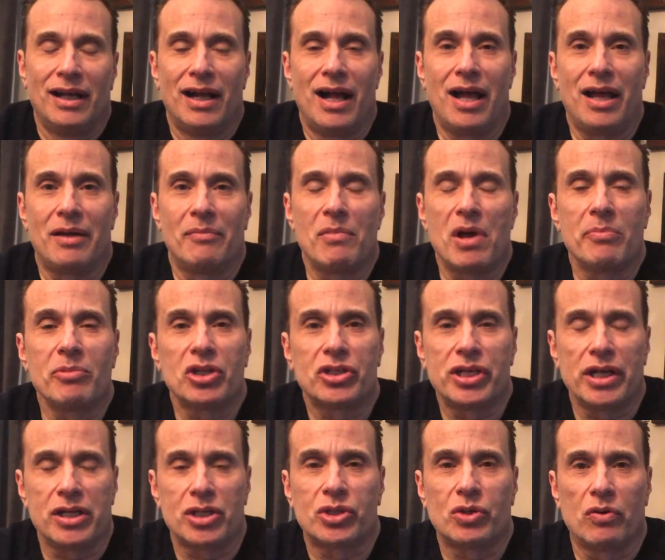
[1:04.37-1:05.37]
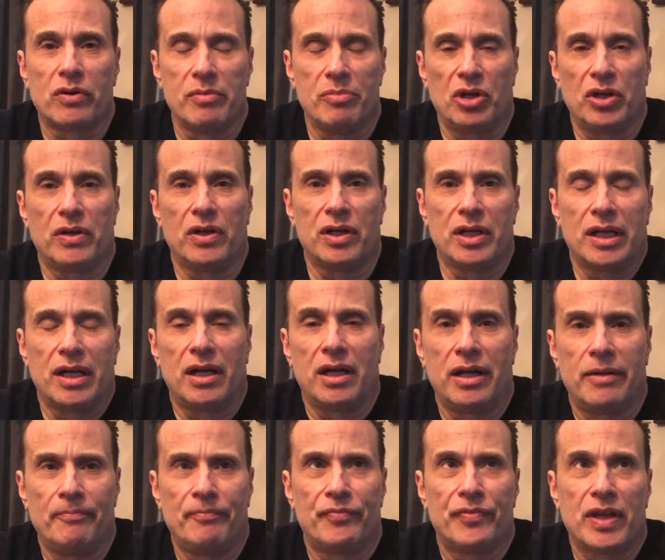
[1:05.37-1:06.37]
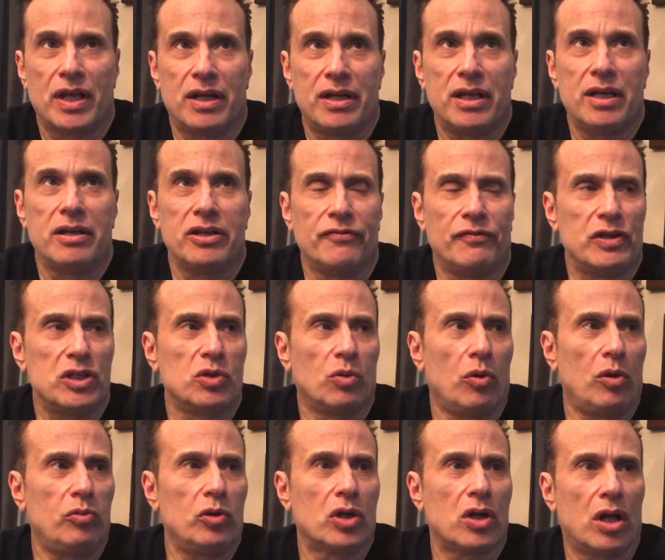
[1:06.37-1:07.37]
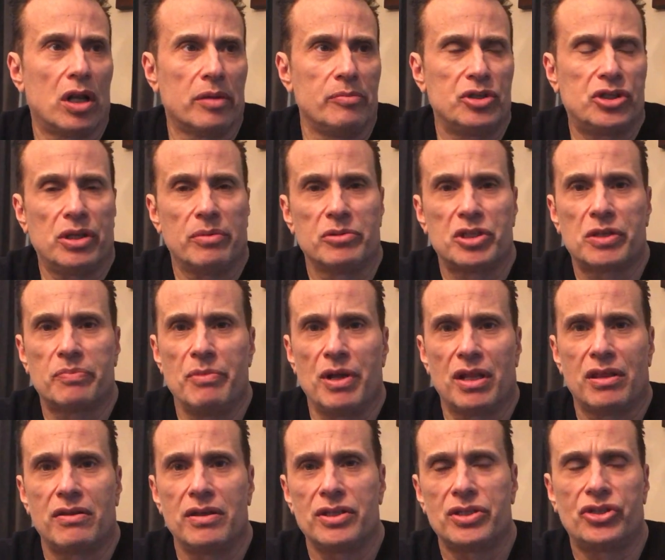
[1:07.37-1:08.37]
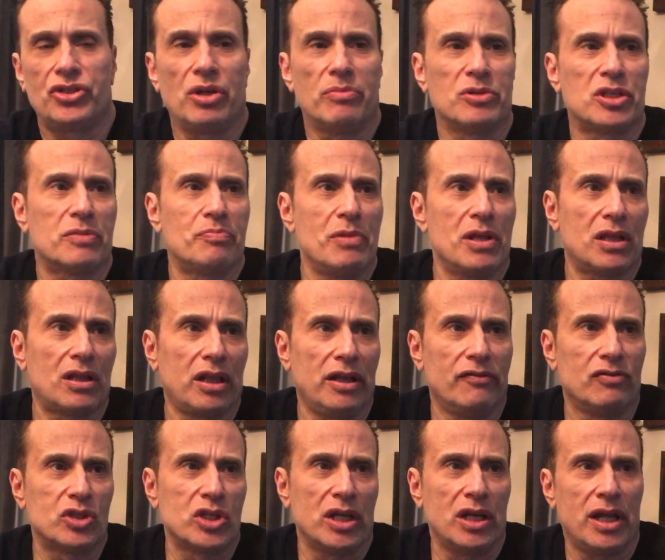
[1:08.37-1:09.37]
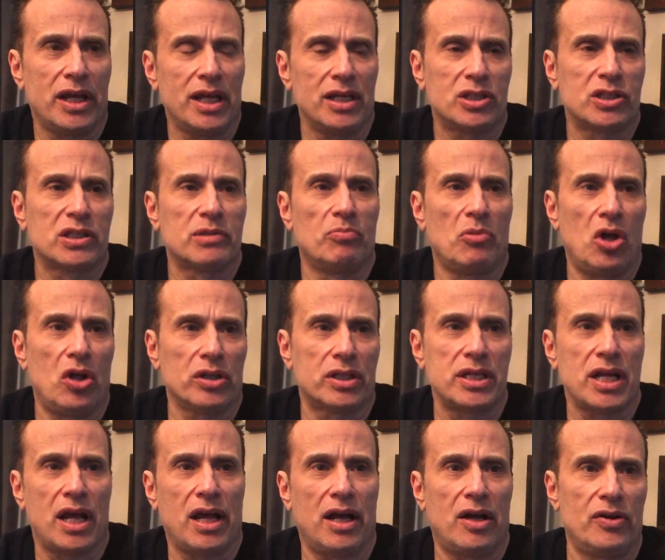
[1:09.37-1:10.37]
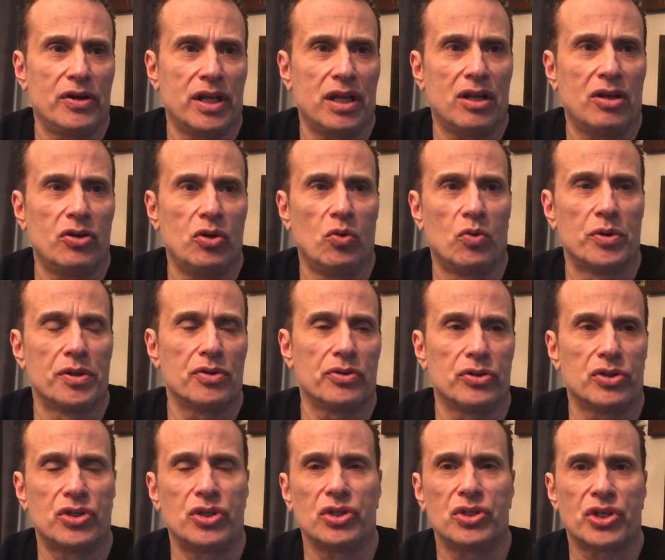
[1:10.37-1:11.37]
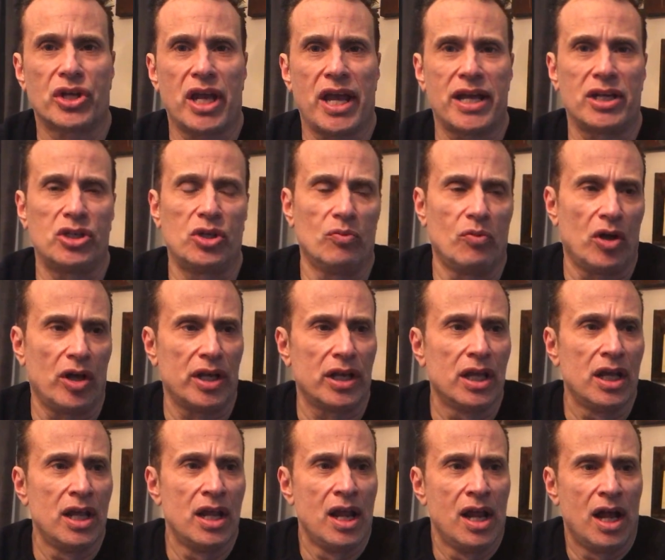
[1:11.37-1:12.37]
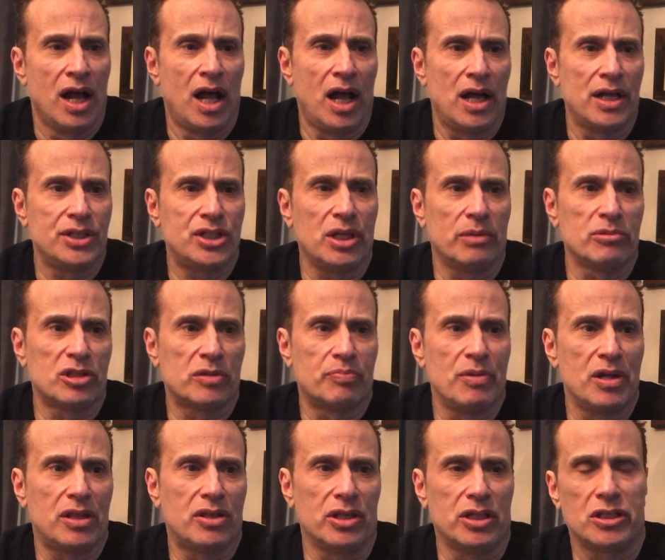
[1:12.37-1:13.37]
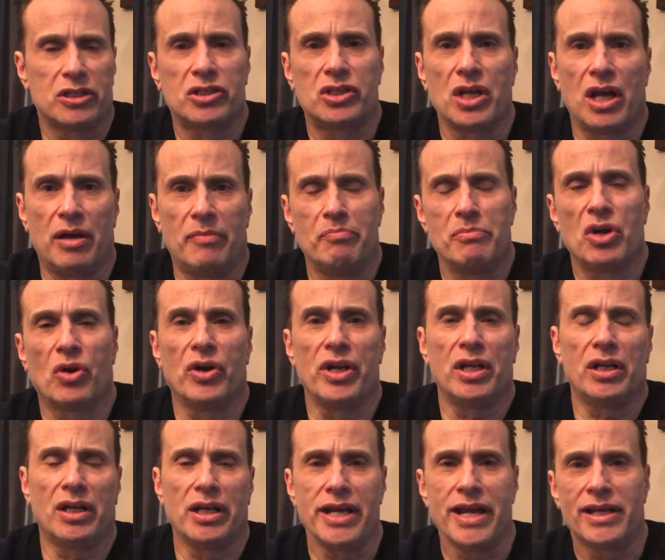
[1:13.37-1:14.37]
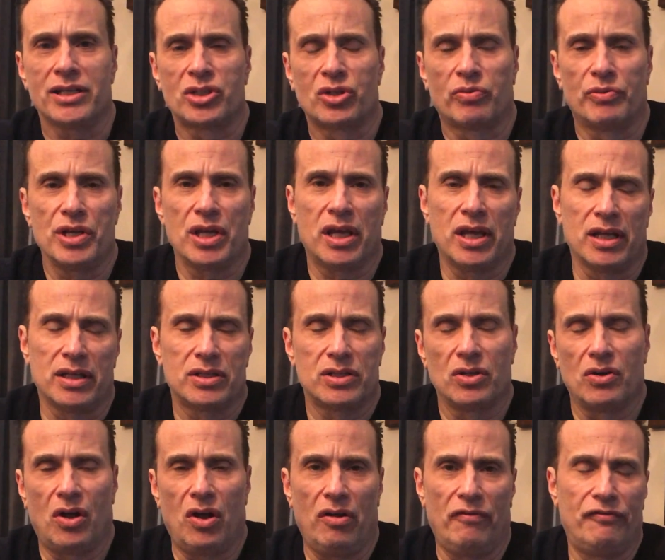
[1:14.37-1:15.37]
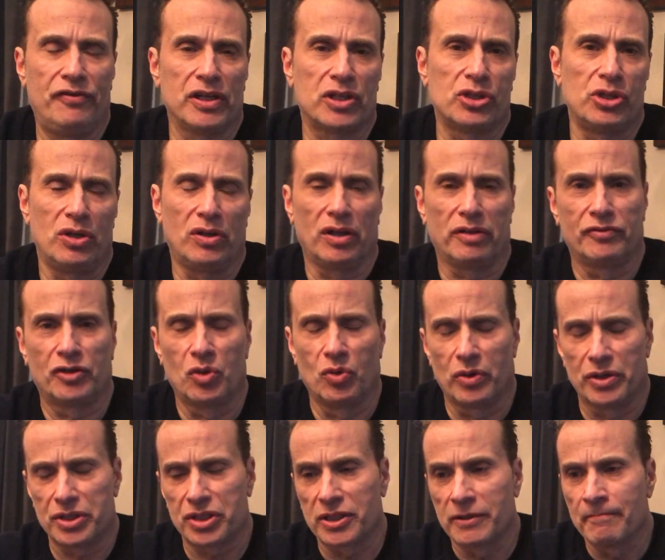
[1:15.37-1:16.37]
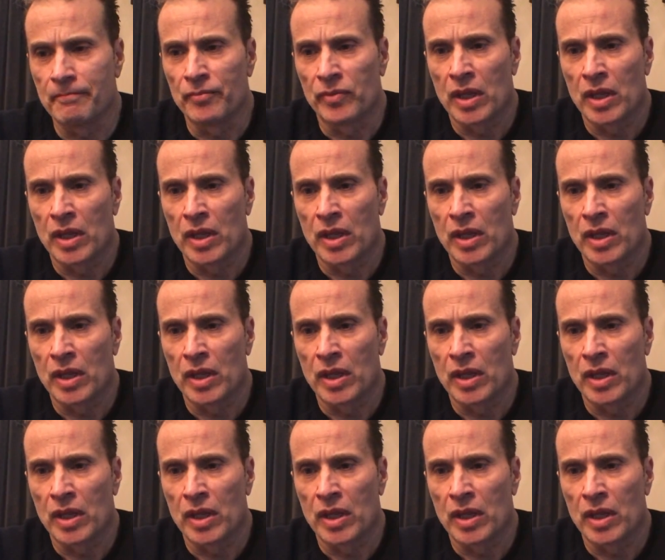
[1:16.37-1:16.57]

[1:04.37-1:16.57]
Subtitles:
I'm going to tell you a story about an individual. We'll call him Jim Smith. This Jim Smith lives in a small town in northern Saskatchewan. Jim Smith is married and he has 3 kids, all fictional, of course.